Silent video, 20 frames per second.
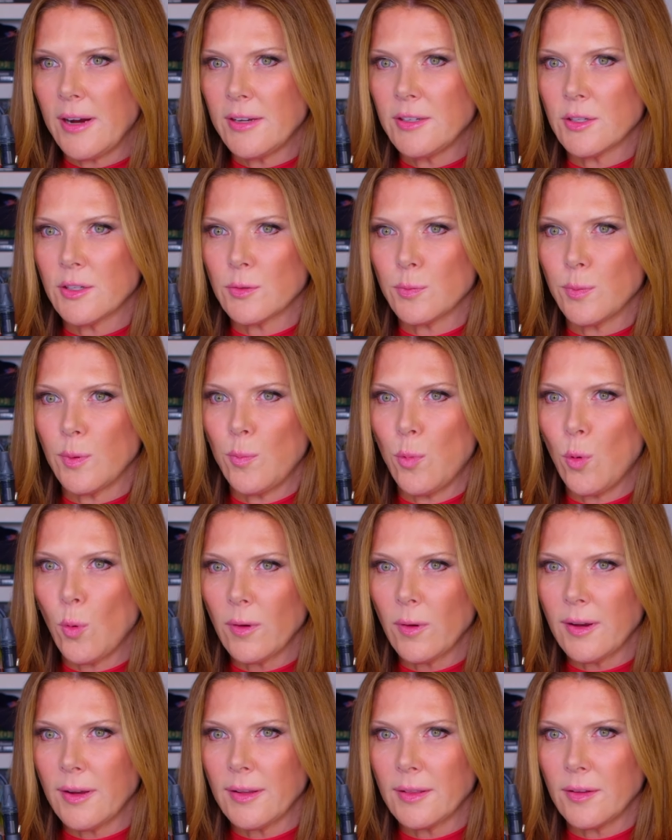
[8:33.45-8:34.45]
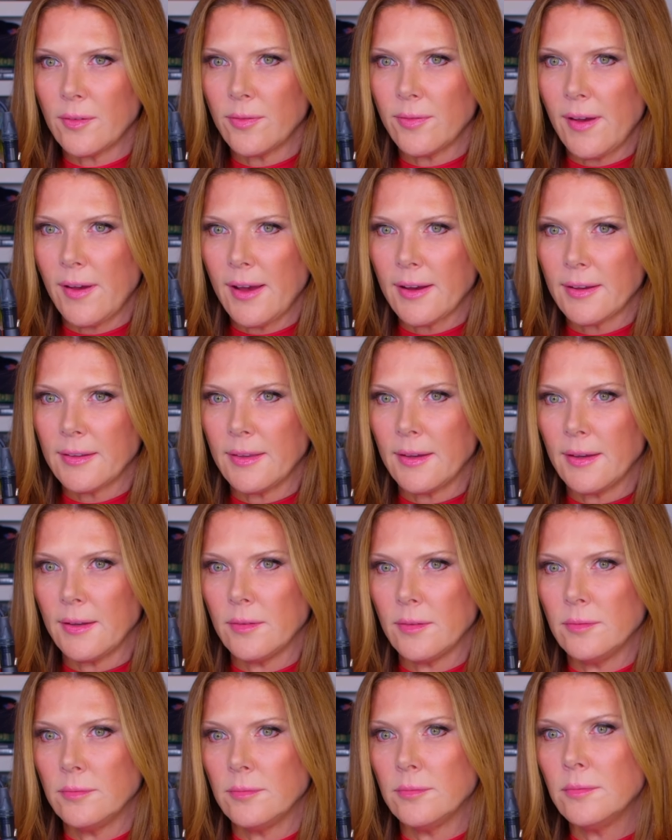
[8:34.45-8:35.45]
by just reporting the fact
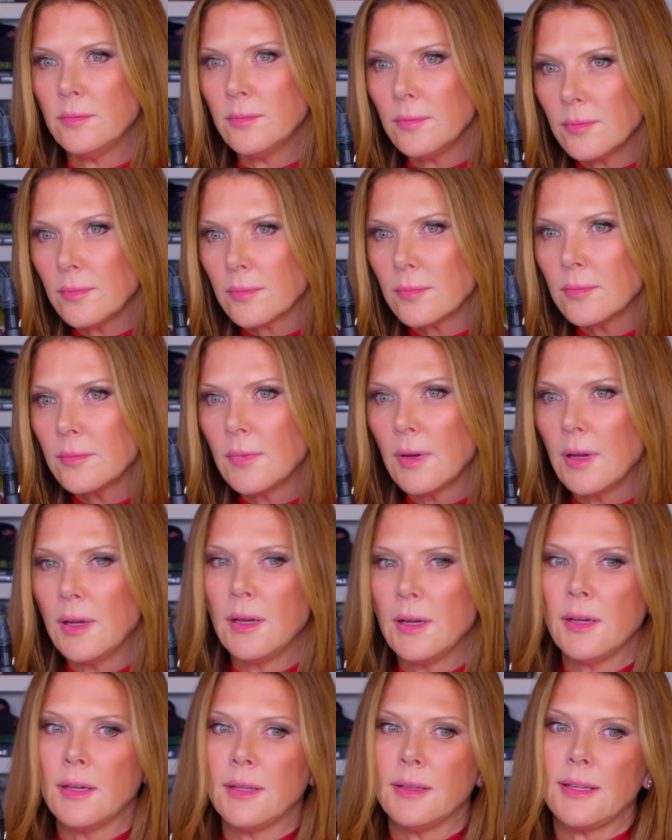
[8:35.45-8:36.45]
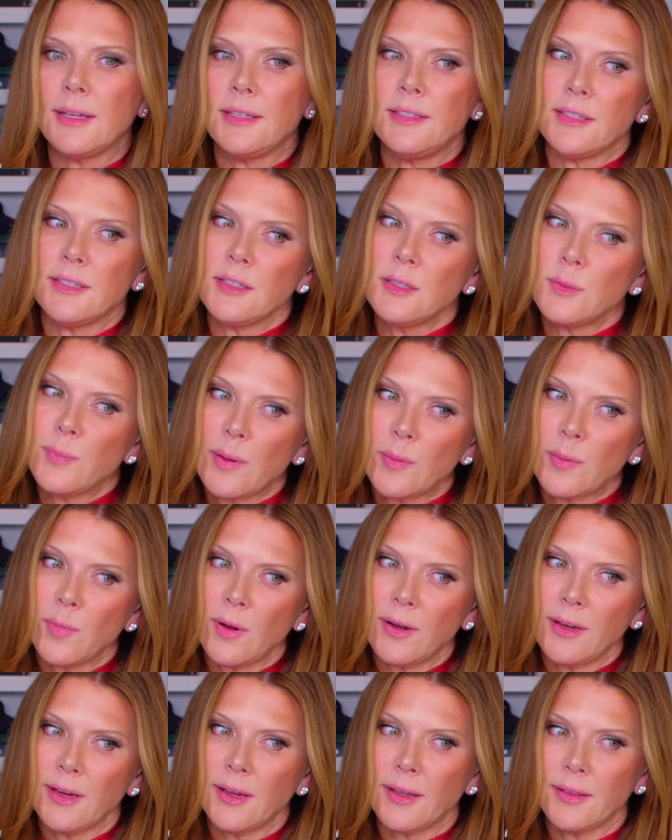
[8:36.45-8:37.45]
that, they did spend
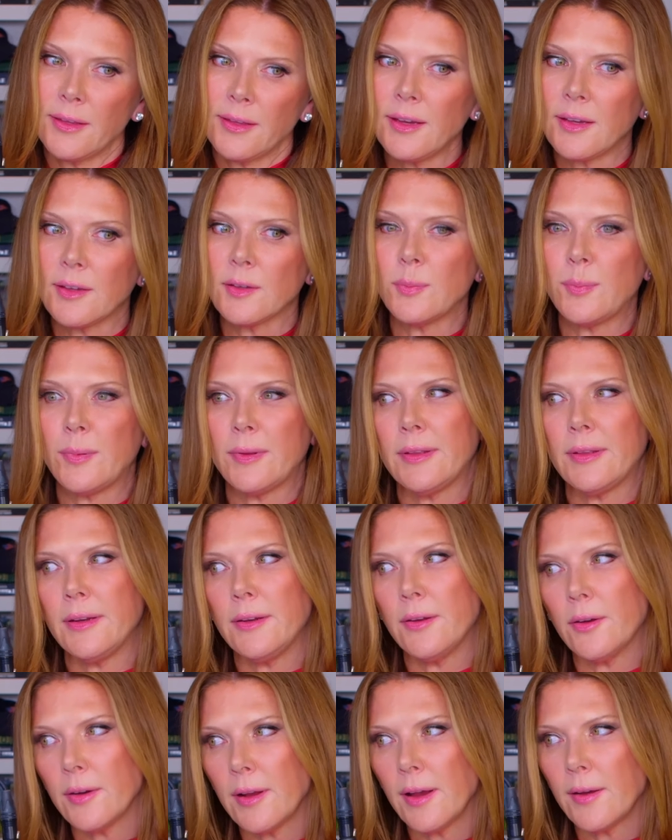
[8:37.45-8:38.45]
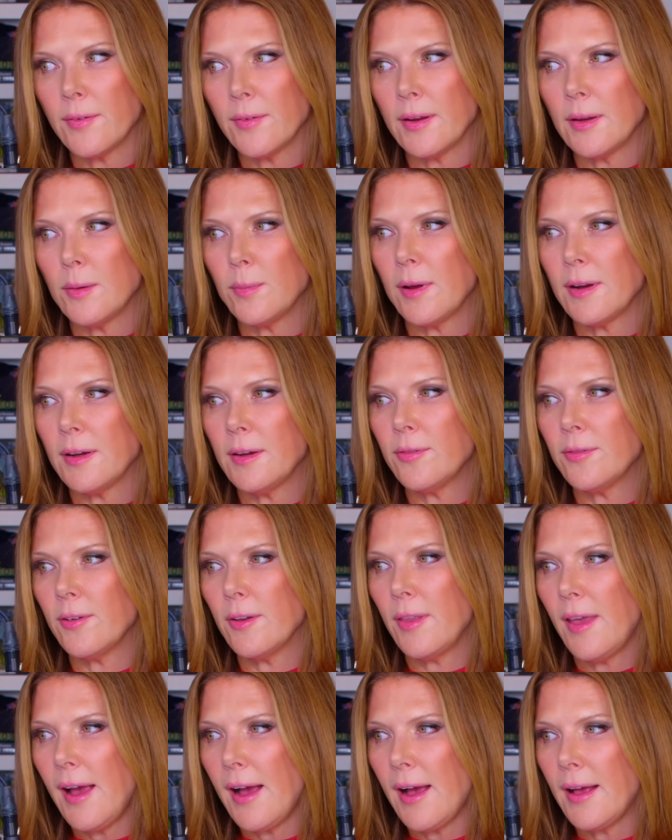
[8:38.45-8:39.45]
money on this, but they don't have any money
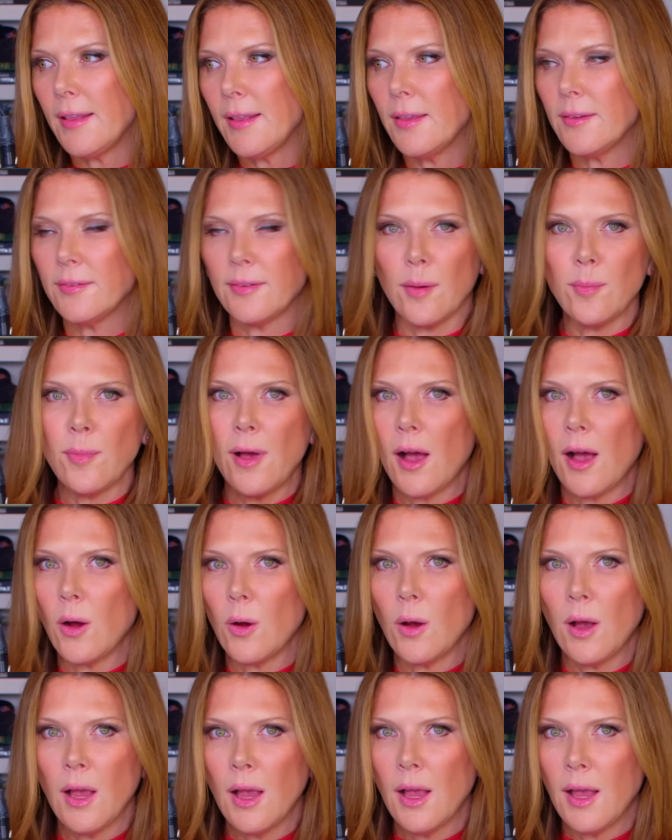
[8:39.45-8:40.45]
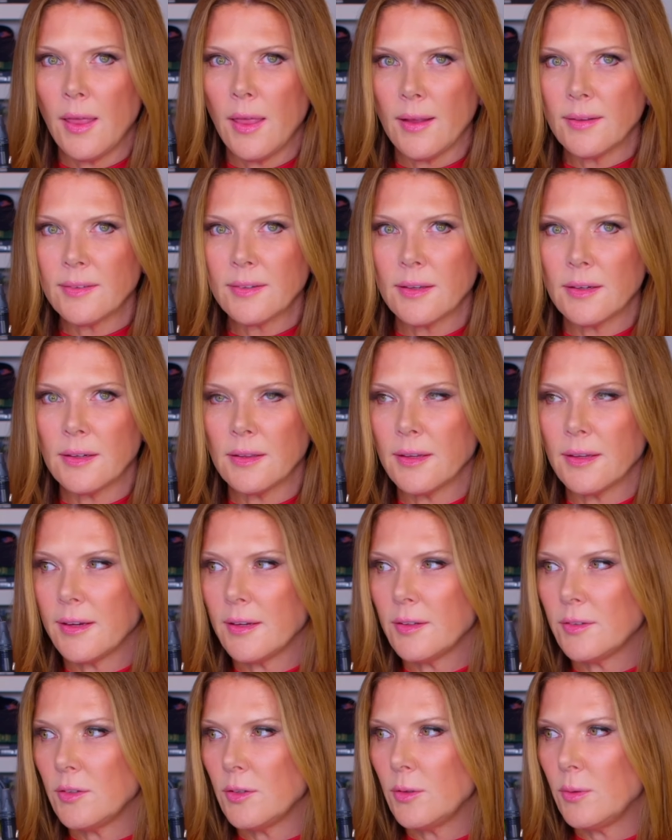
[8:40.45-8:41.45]
for that. Somehow, that's going to
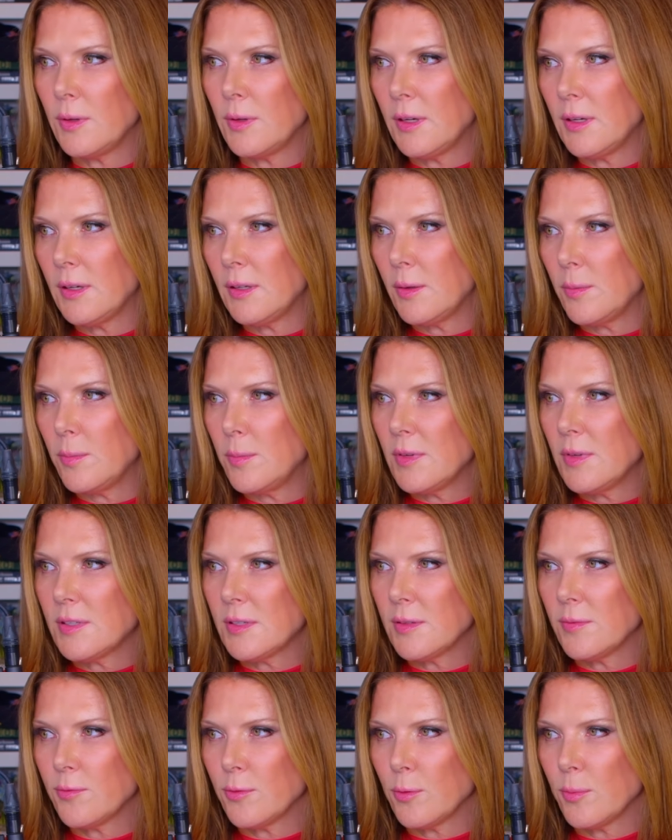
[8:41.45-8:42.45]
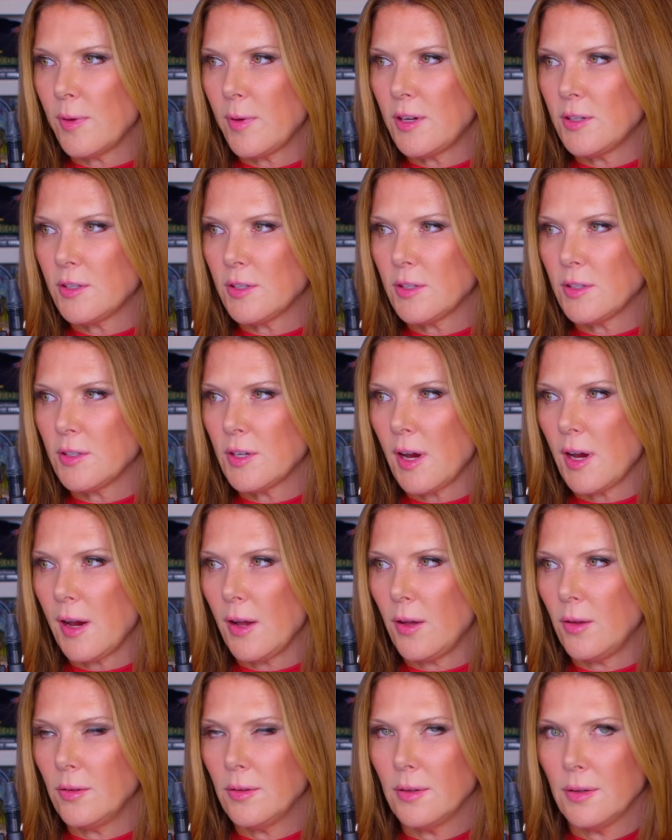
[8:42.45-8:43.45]
land you in misinformation
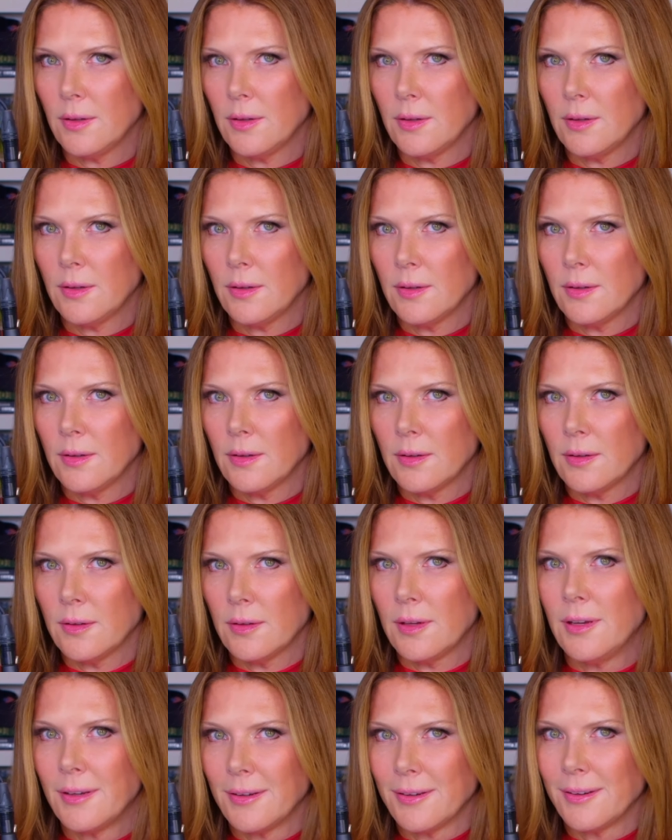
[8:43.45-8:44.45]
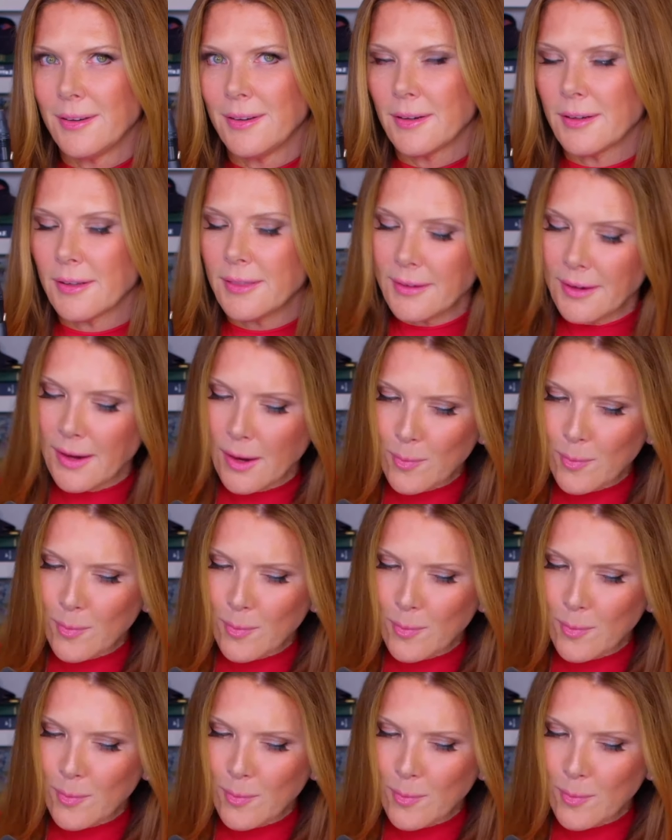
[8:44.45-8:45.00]
jail. Good